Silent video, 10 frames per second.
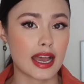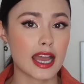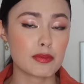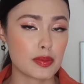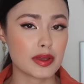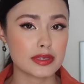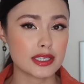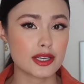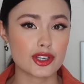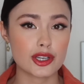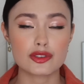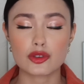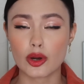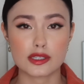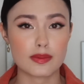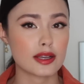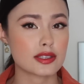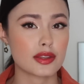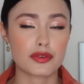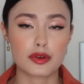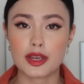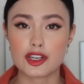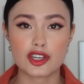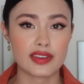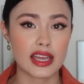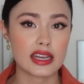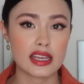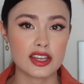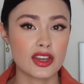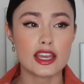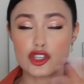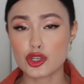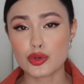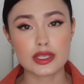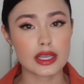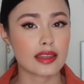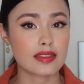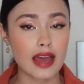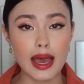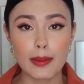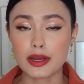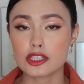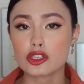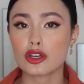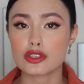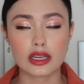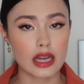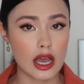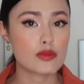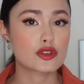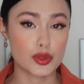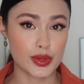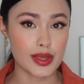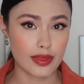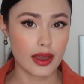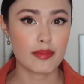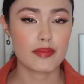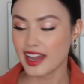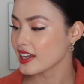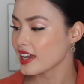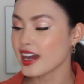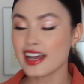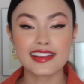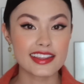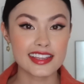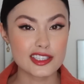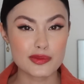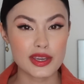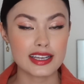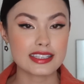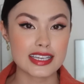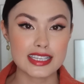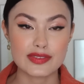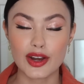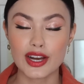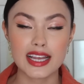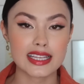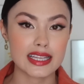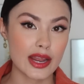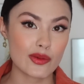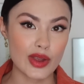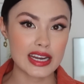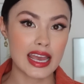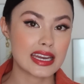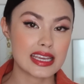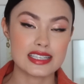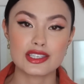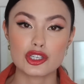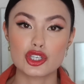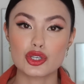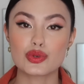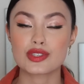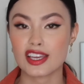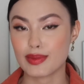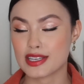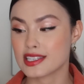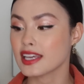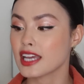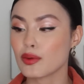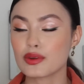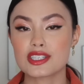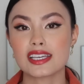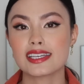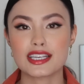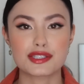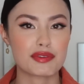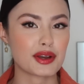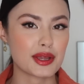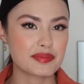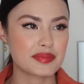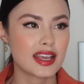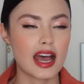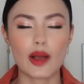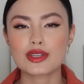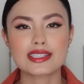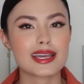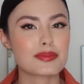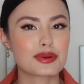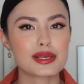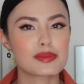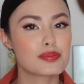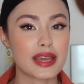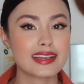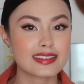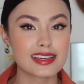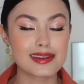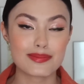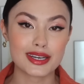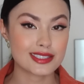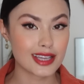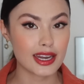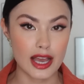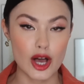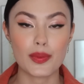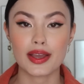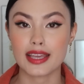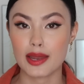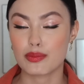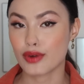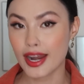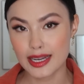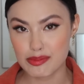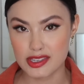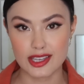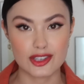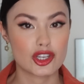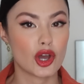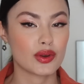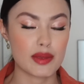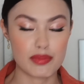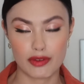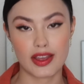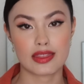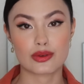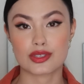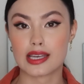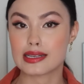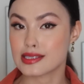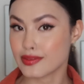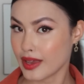hyperpigmentation, dark spots, and the formation of any issues like that, but it's also gonna help treat them. Again, I like this because it's very lightweight and easy to use in my skincare routine. It's very, I would say, pretty basic, but it's gonna help, again, brighten up the skin tone and prevent those signs of